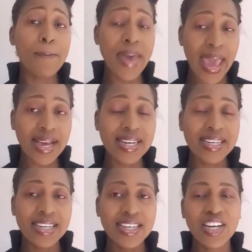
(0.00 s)
bank
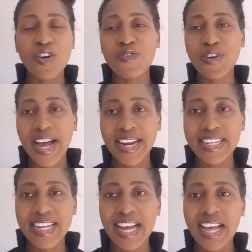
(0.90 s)
of
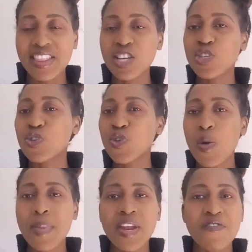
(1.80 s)
Canada. There's so
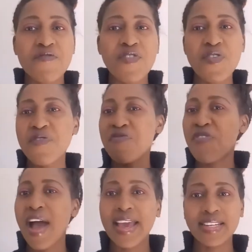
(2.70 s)
many
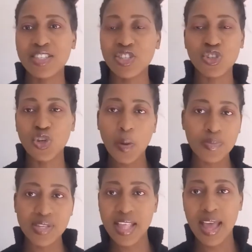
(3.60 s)
verified
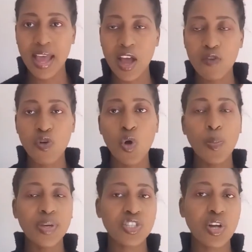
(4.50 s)
jobs there for
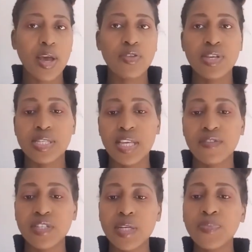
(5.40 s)
occupational health and
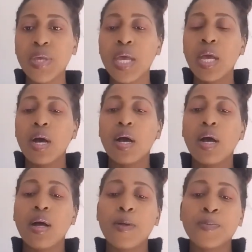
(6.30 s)
safety.
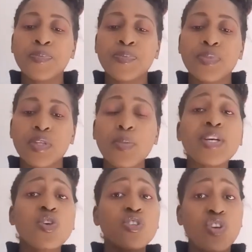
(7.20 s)
You
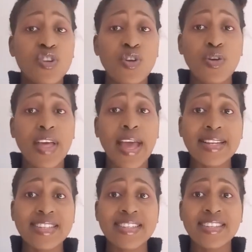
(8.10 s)
must also know that